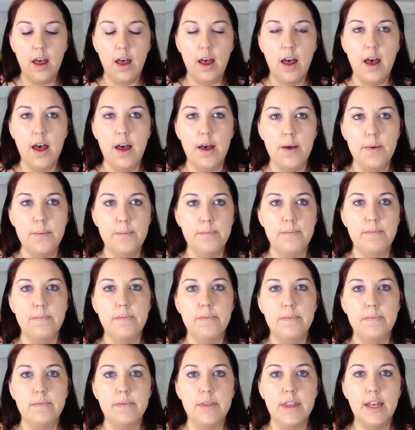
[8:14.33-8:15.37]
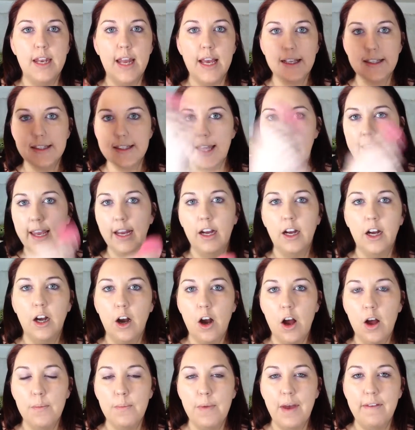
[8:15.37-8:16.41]
the next
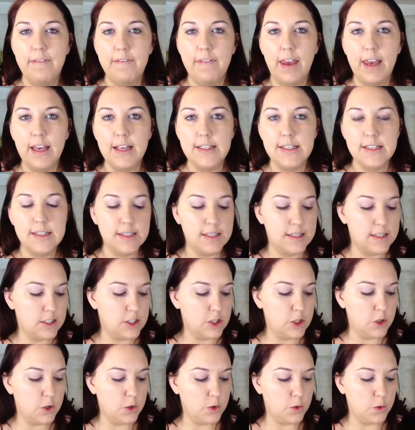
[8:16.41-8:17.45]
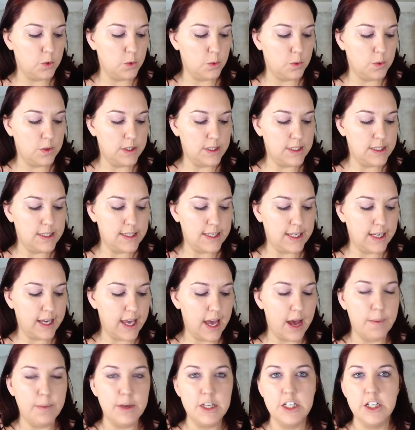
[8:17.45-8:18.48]
layer on my face to see
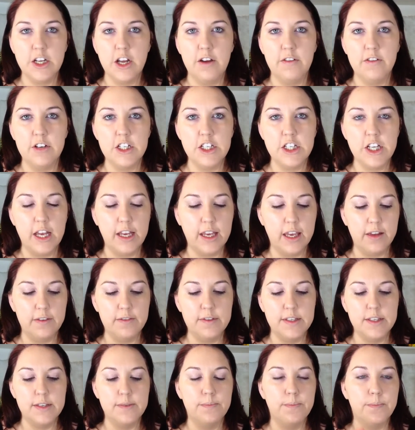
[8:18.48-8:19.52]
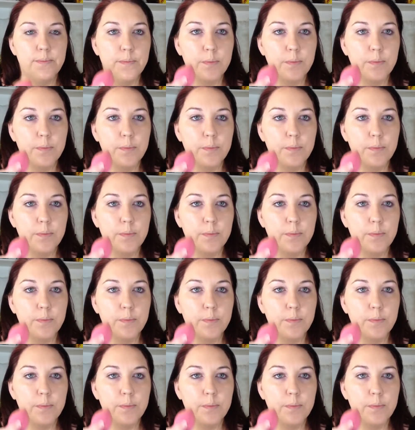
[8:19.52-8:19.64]
how much coverage that gives.